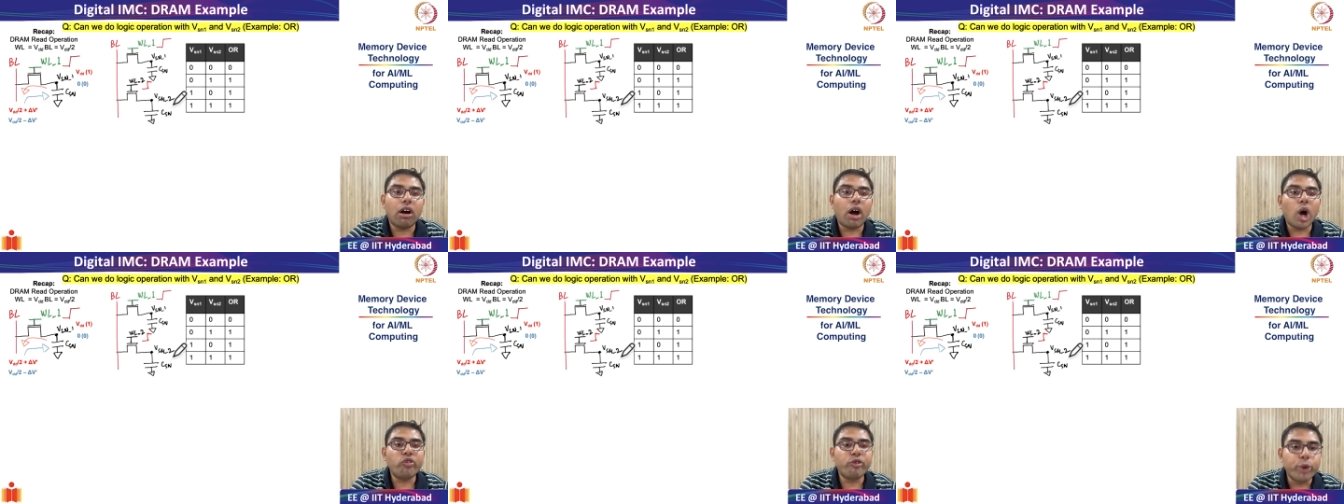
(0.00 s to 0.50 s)

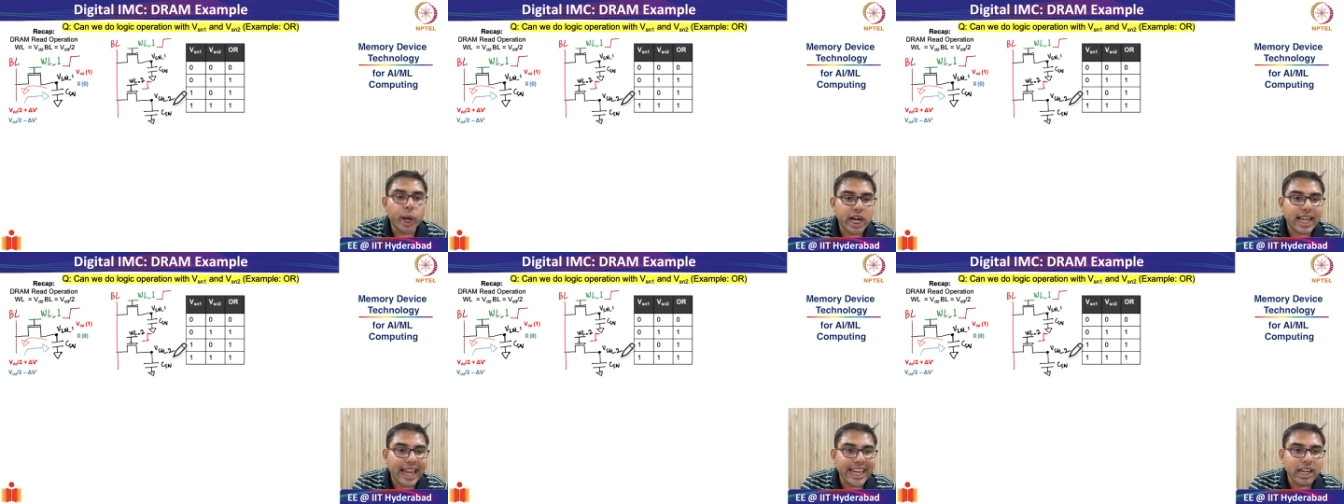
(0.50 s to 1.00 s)
of
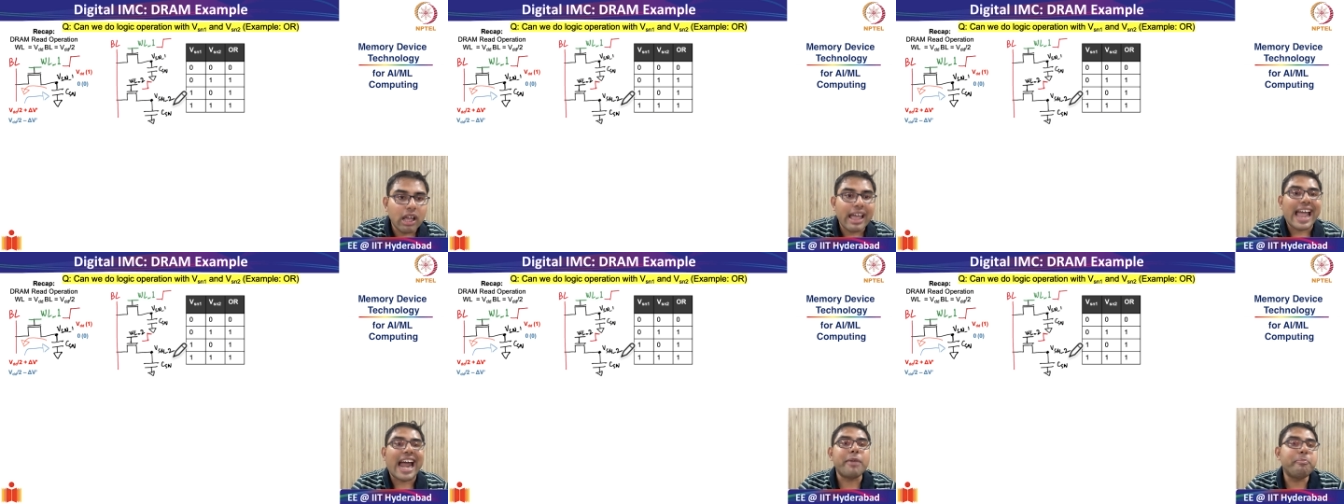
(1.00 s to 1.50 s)
word line
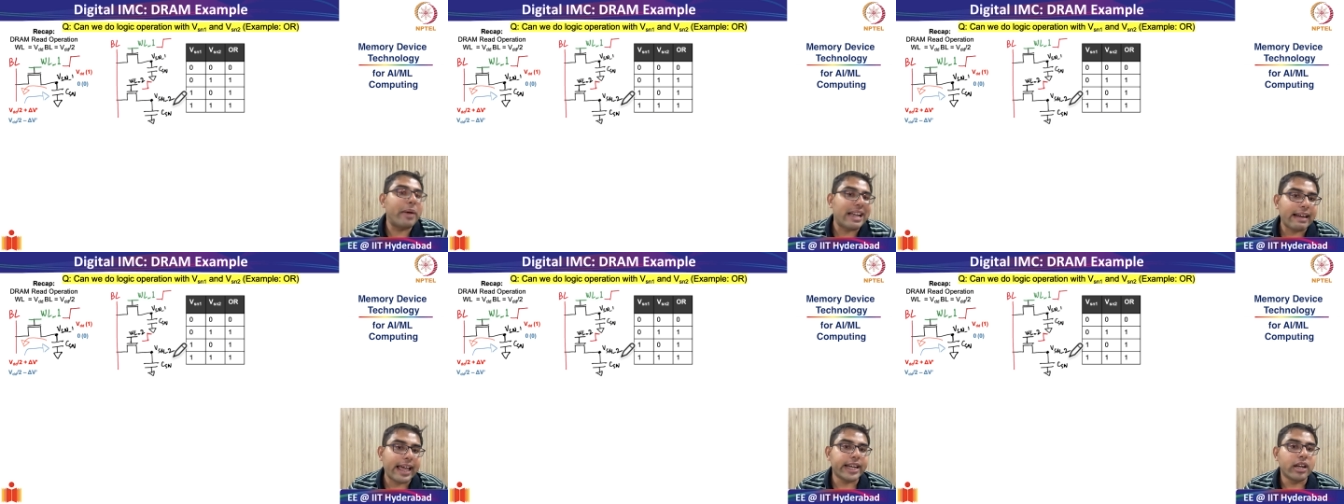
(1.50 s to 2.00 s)
and bit
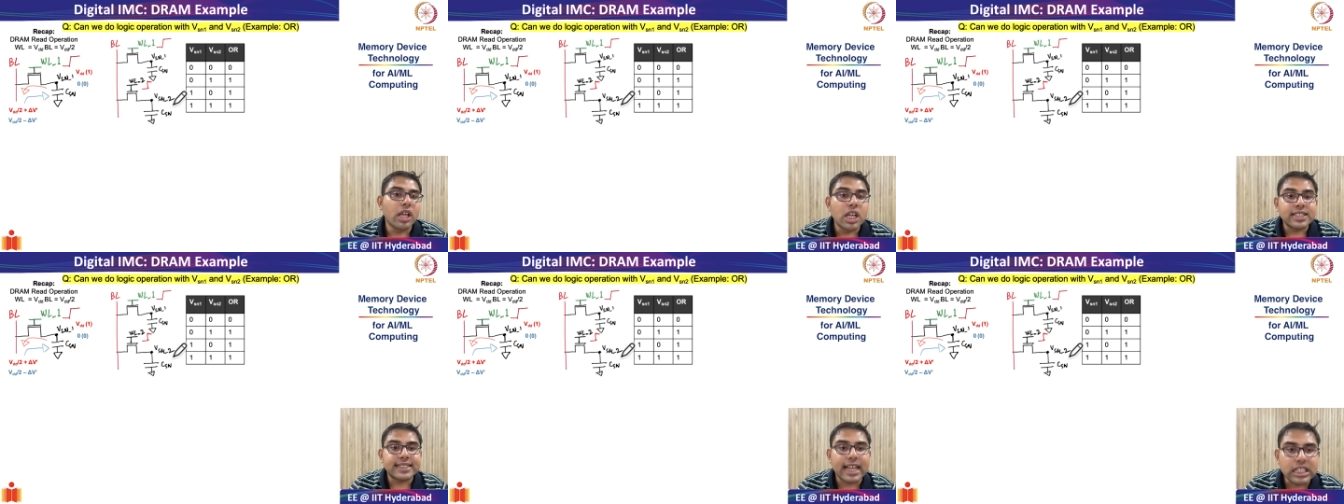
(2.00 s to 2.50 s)
line
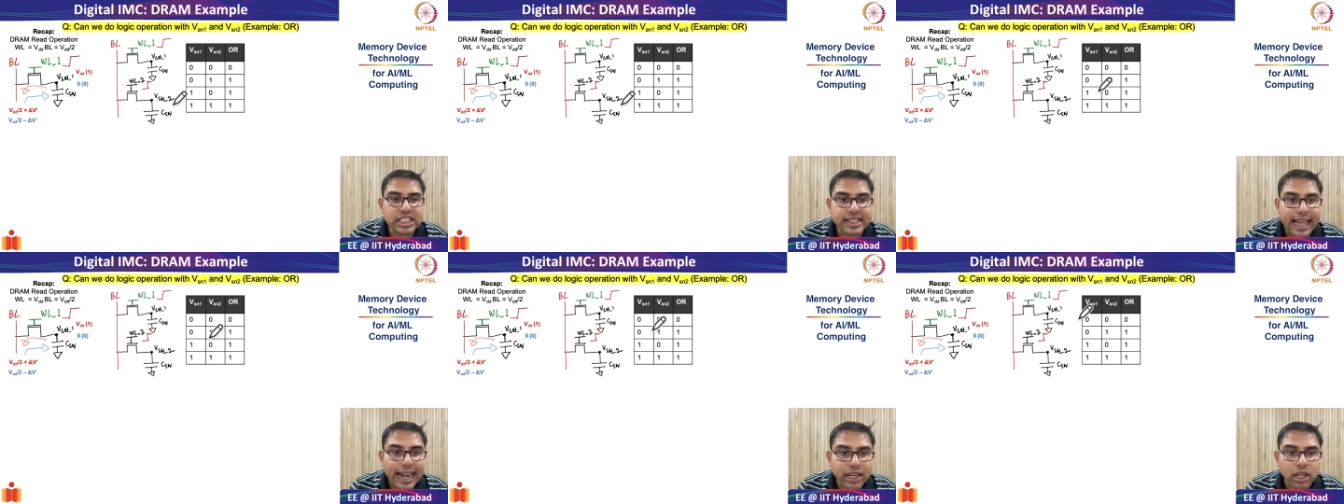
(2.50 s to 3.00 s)
such
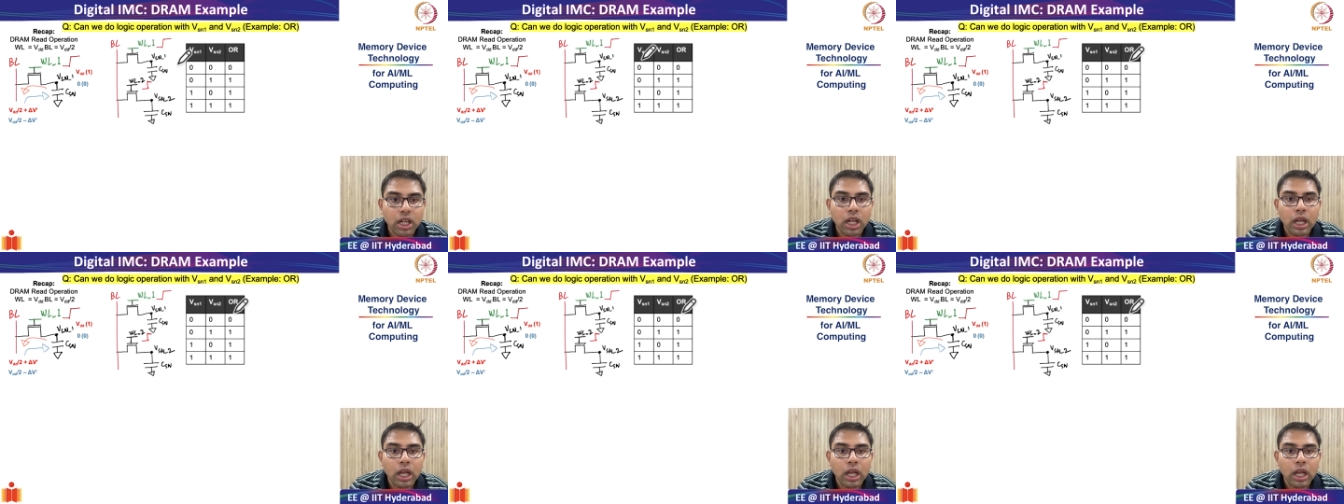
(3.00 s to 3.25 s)
that